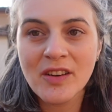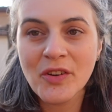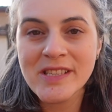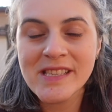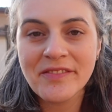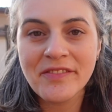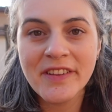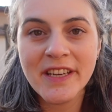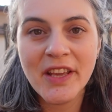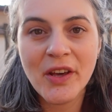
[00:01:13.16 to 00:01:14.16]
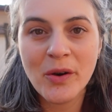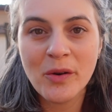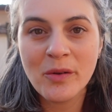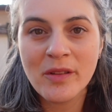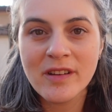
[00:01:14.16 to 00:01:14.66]
noisy
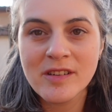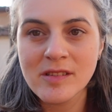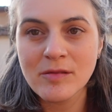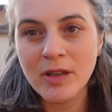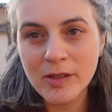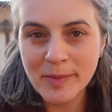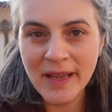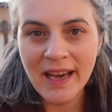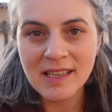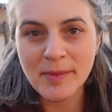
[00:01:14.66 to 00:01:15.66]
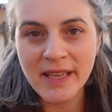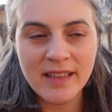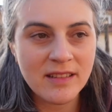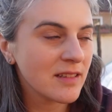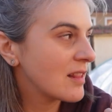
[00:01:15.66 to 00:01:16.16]
video, there's a road behind me
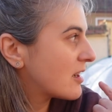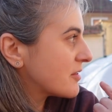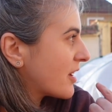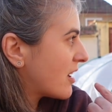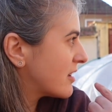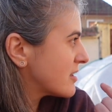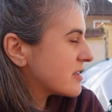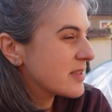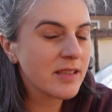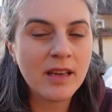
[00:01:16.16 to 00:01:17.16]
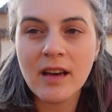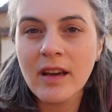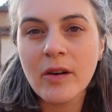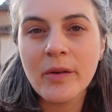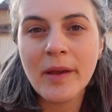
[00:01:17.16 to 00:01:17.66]
and a lot of cars
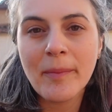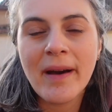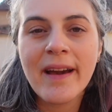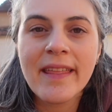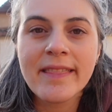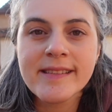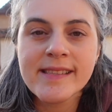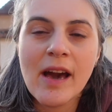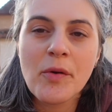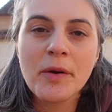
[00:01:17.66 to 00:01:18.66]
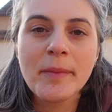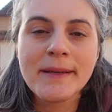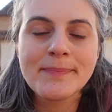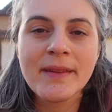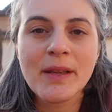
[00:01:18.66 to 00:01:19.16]
going by at this hour,
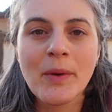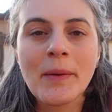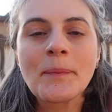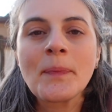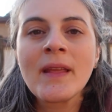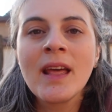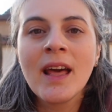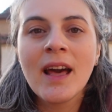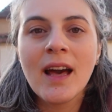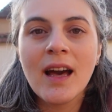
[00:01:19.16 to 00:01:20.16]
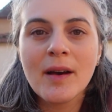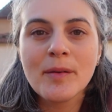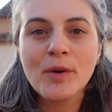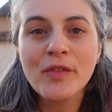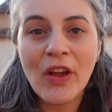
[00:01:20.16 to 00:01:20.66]
but anyway,
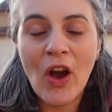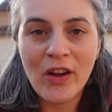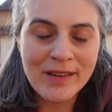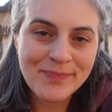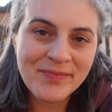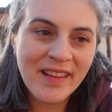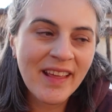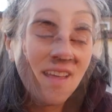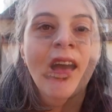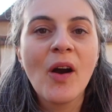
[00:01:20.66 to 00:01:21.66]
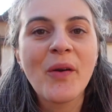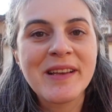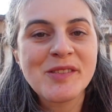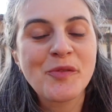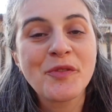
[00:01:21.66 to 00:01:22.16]
moving on.
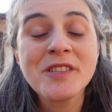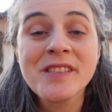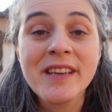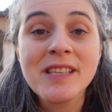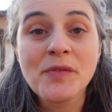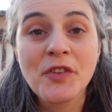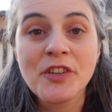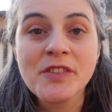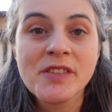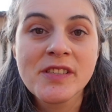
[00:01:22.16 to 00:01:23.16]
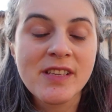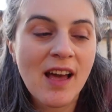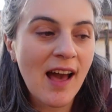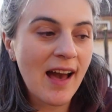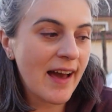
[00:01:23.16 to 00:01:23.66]
Okay, so first things first,
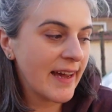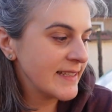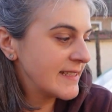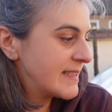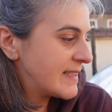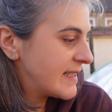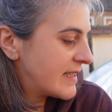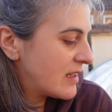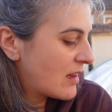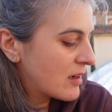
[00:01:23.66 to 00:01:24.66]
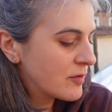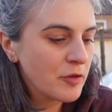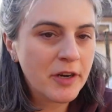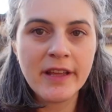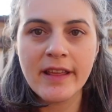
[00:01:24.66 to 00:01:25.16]
I did a lot of
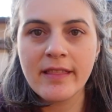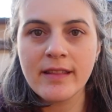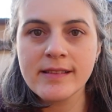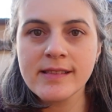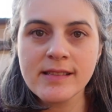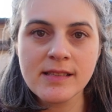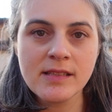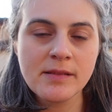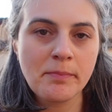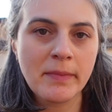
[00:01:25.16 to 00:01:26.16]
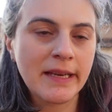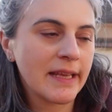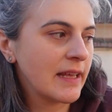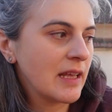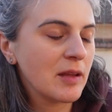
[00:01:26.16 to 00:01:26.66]
work in this
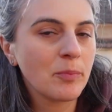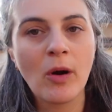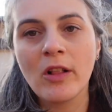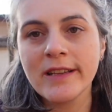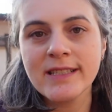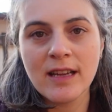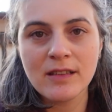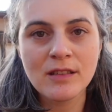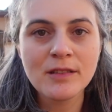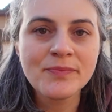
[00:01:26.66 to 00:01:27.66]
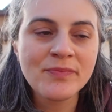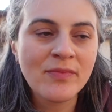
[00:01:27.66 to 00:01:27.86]
mini polytunnel.